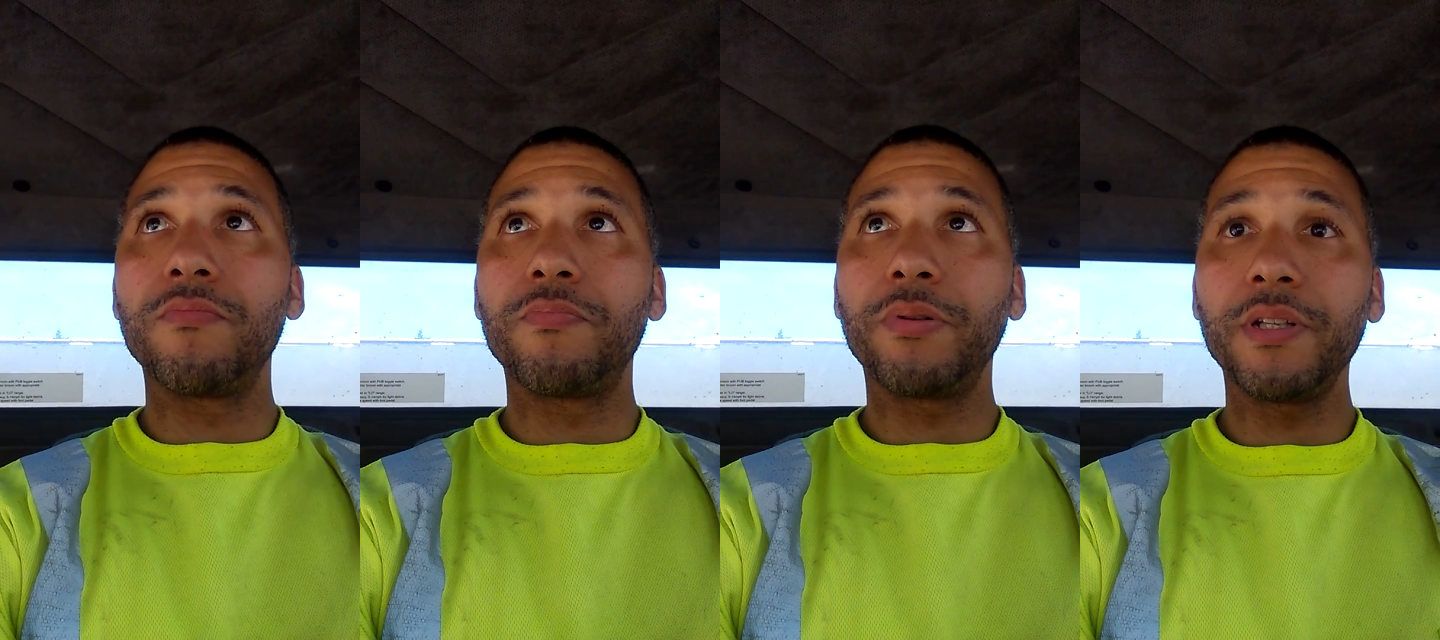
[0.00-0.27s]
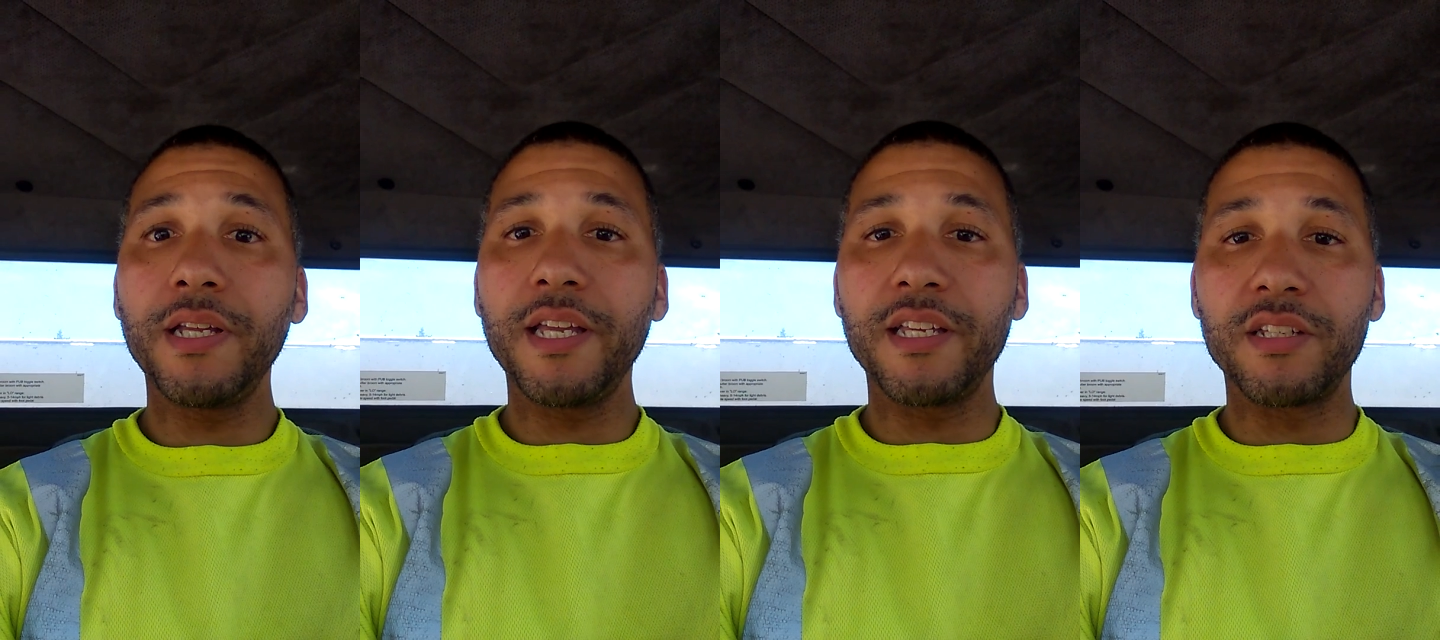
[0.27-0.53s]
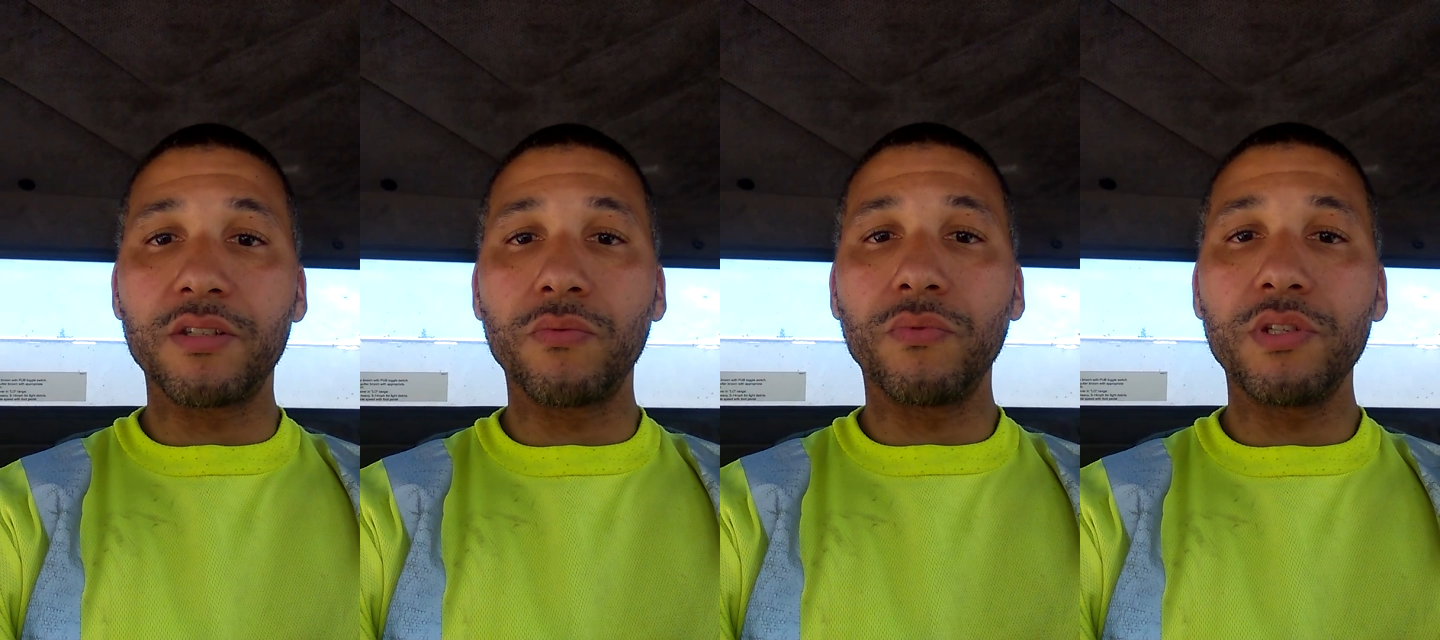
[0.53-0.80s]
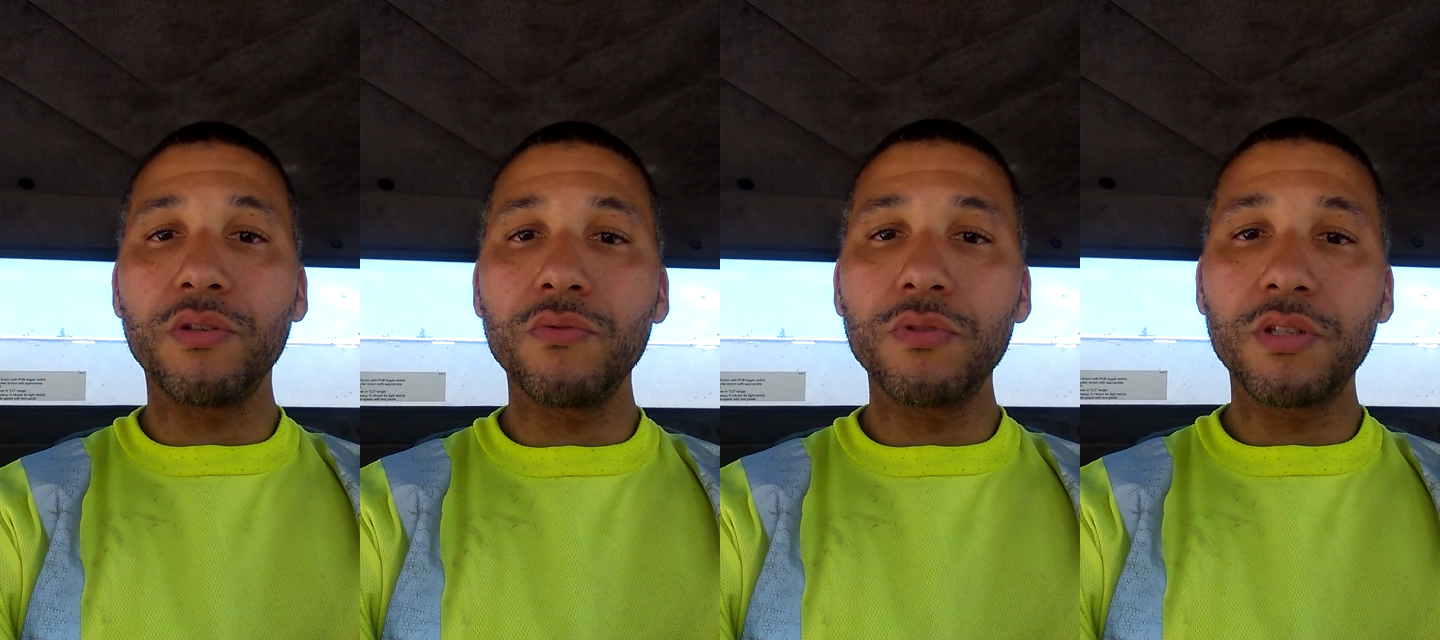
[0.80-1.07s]
please,
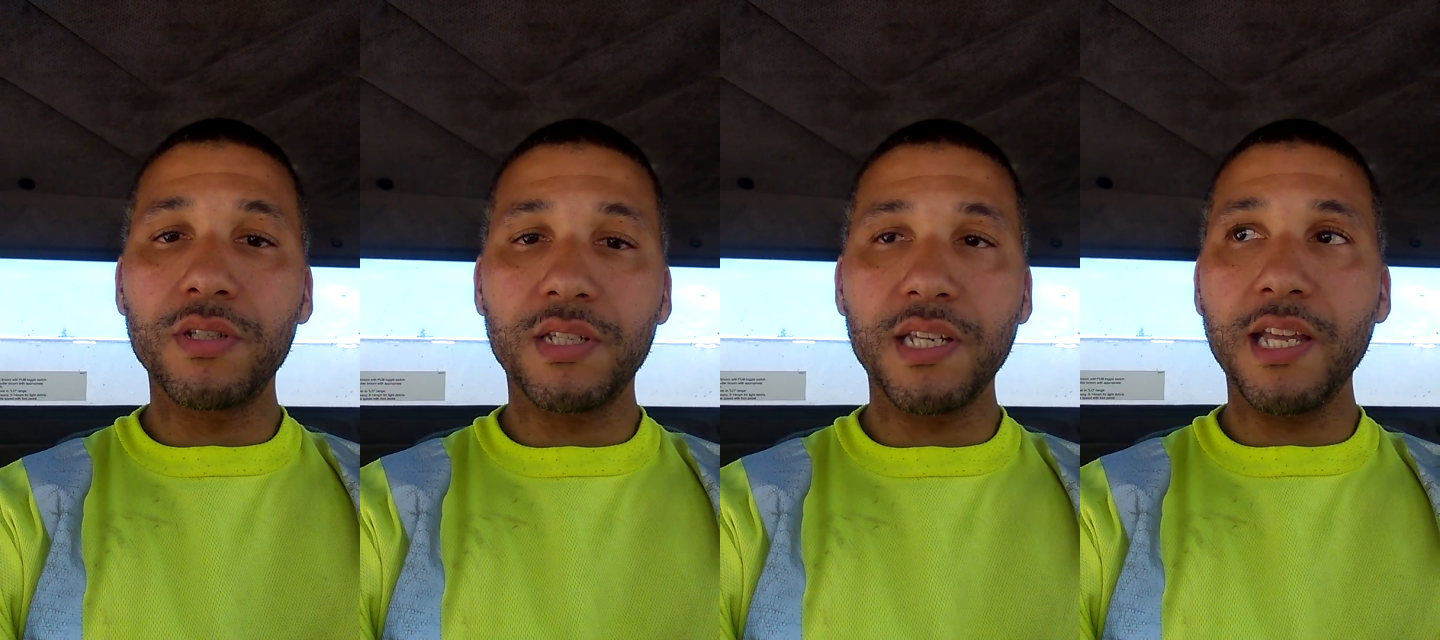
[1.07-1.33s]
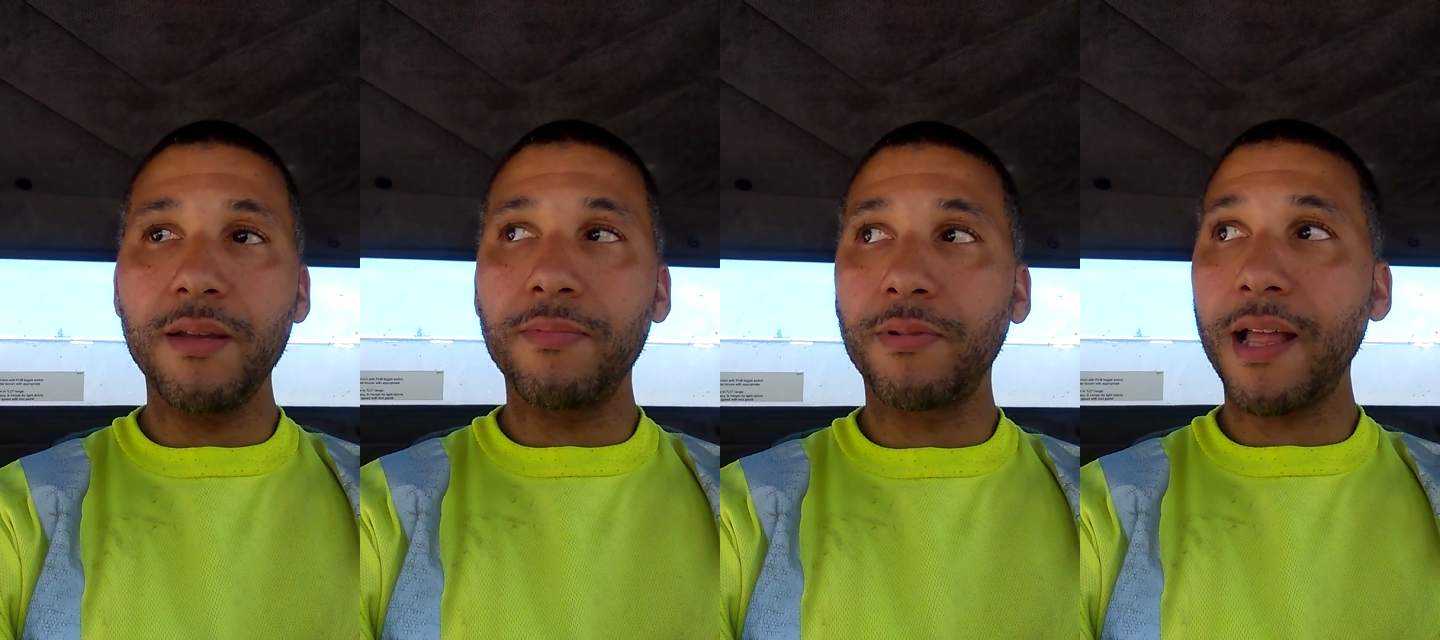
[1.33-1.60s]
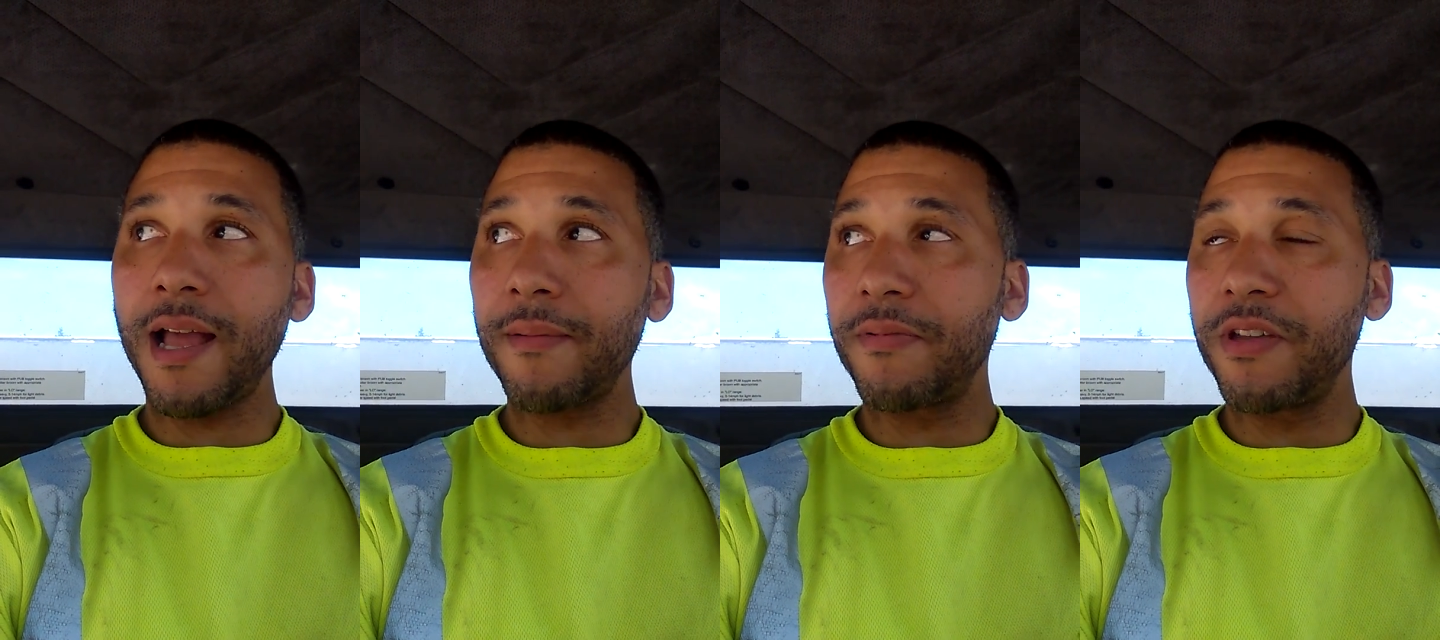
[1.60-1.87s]
when you see black